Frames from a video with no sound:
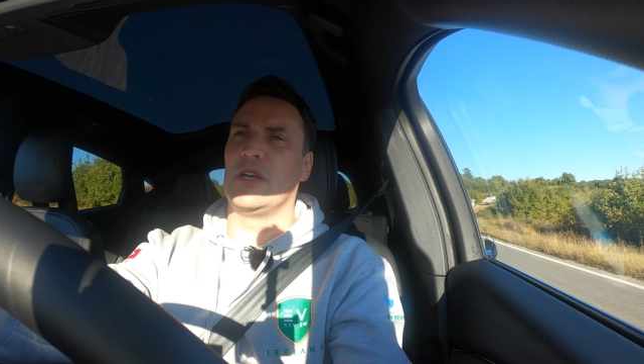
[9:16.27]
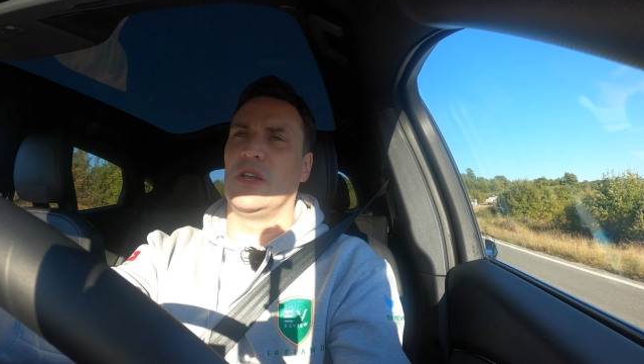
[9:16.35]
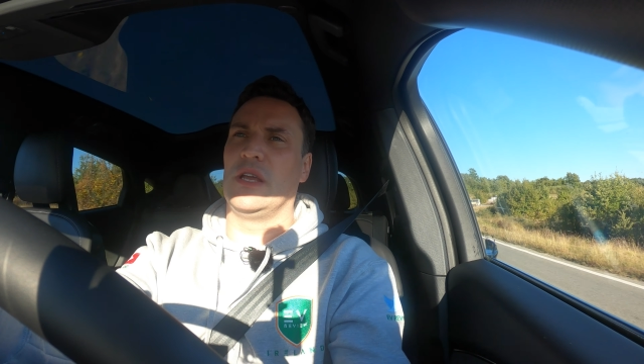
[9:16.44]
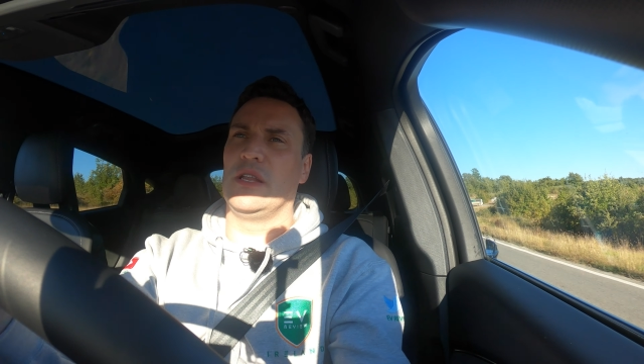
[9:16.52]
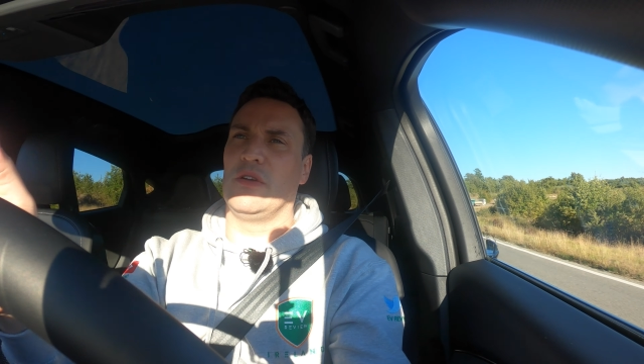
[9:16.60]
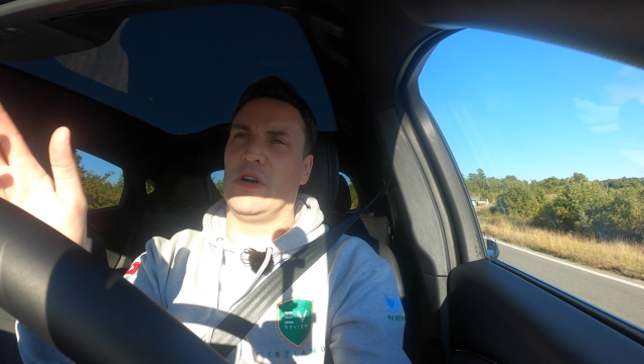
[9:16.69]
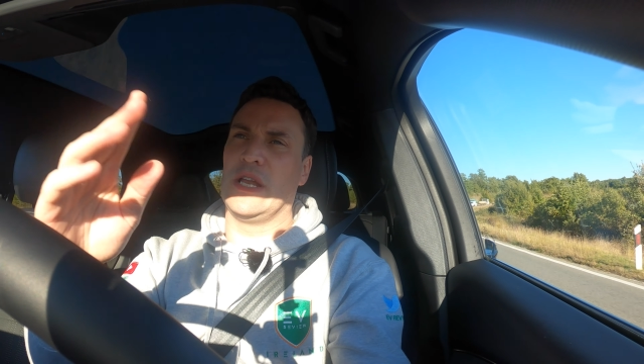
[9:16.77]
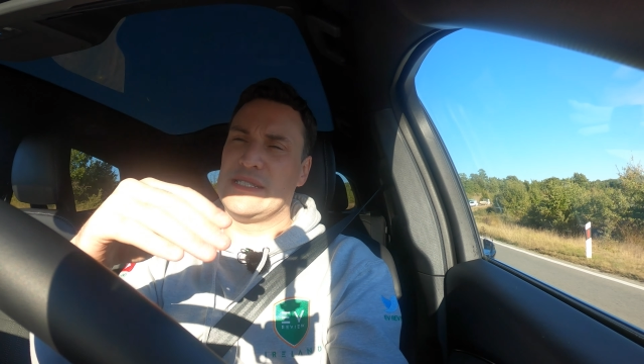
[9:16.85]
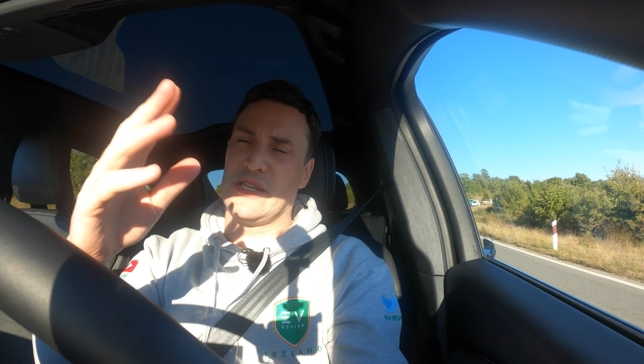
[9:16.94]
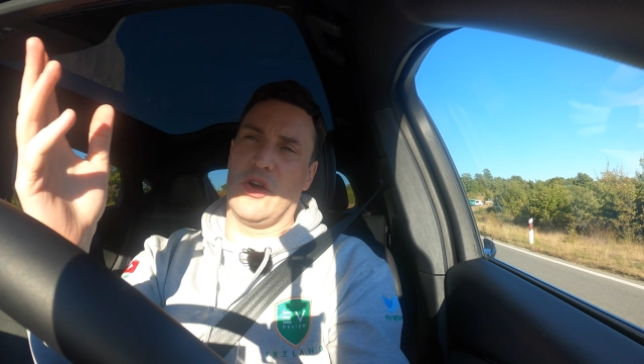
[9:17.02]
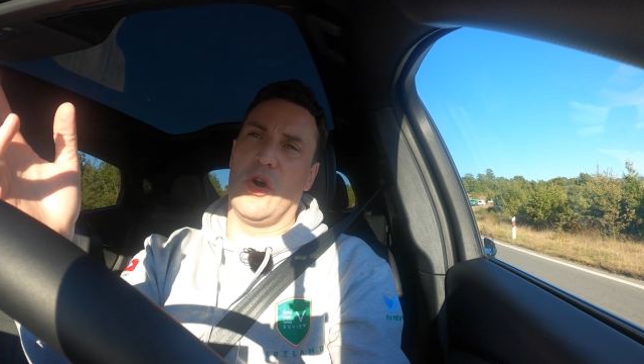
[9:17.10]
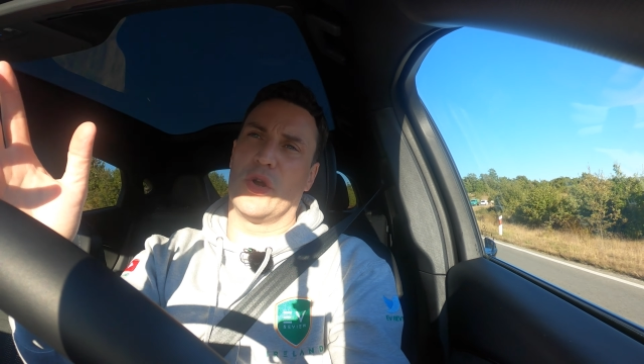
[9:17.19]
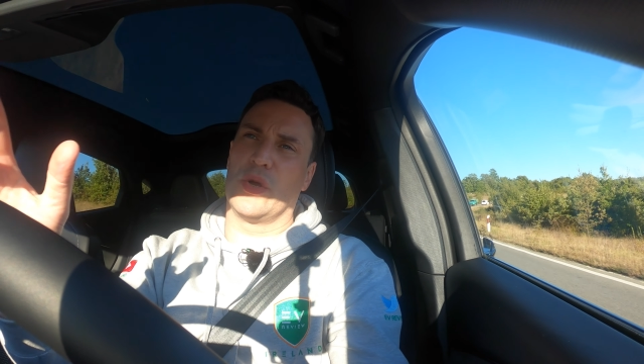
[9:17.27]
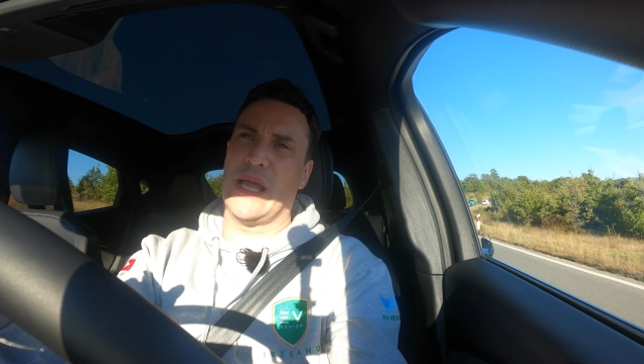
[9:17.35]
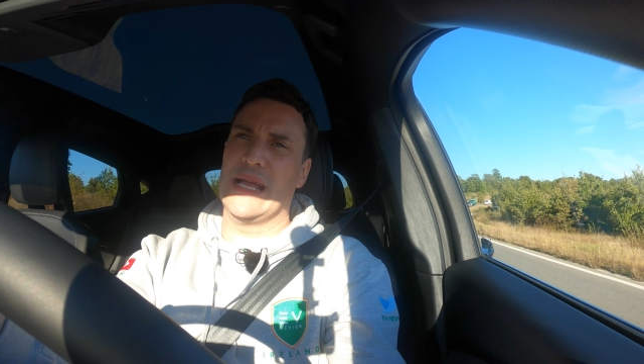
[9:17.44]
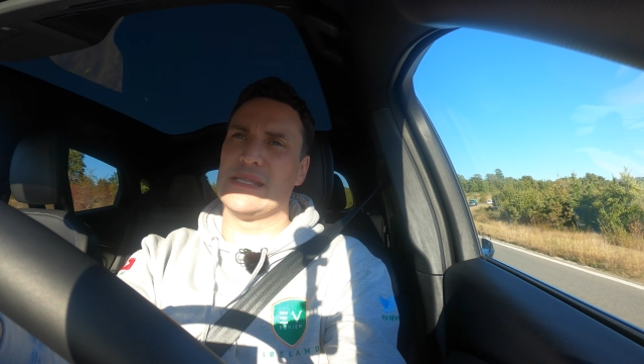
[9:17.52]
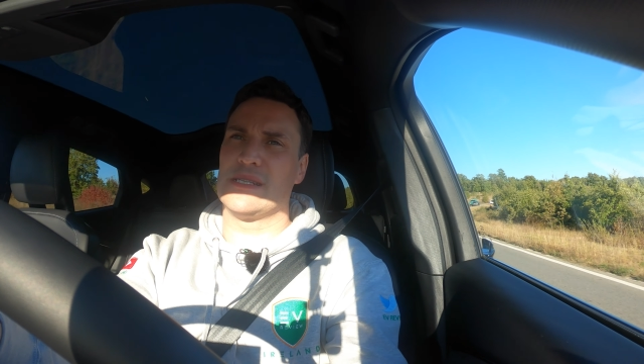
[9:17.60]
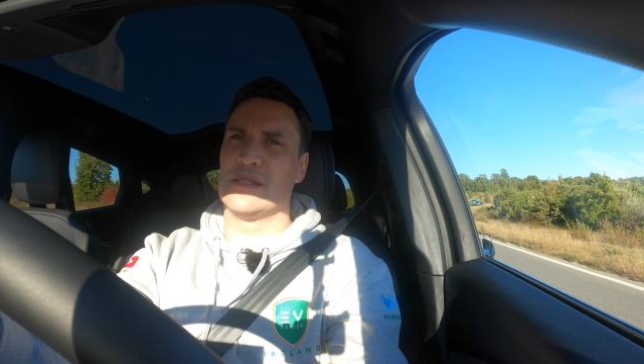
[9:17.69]
unless it auto
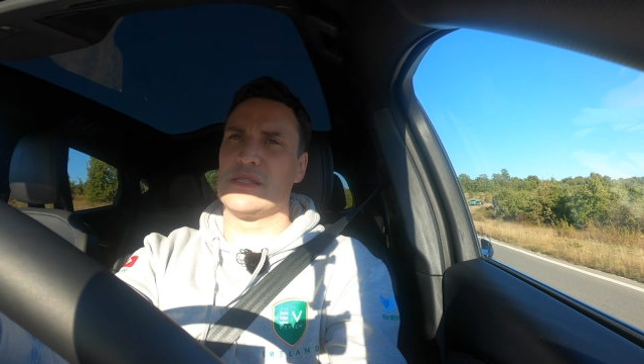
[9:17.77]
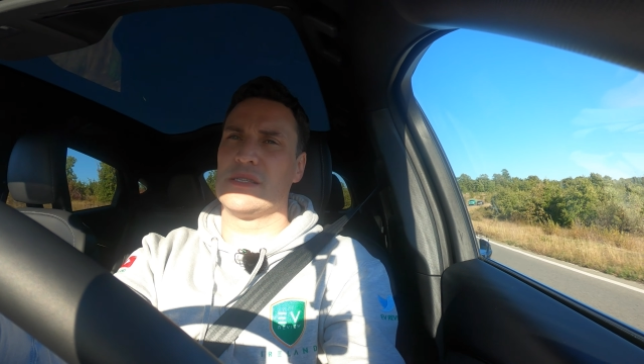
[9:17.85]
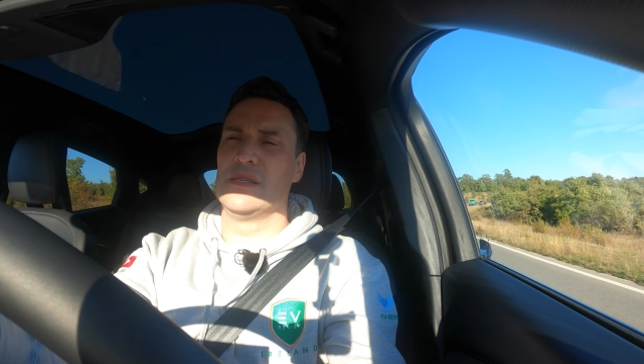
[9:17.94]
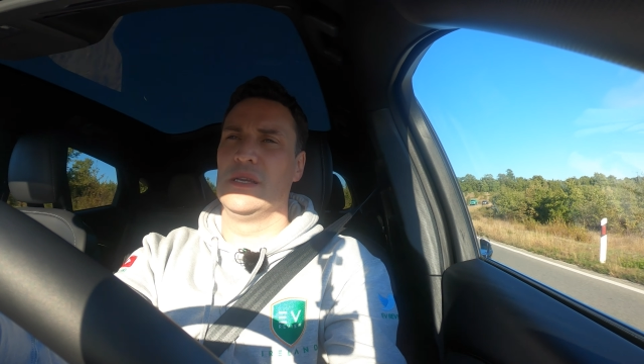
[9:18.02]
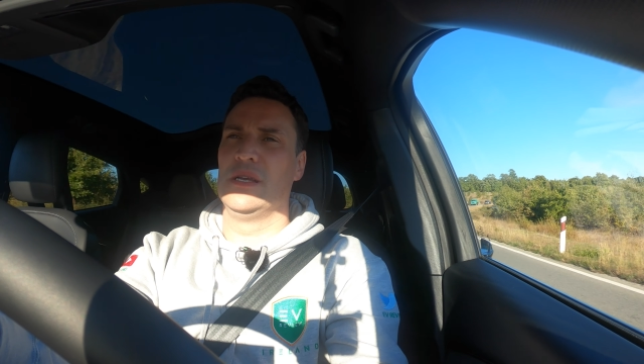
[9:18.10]
cancels.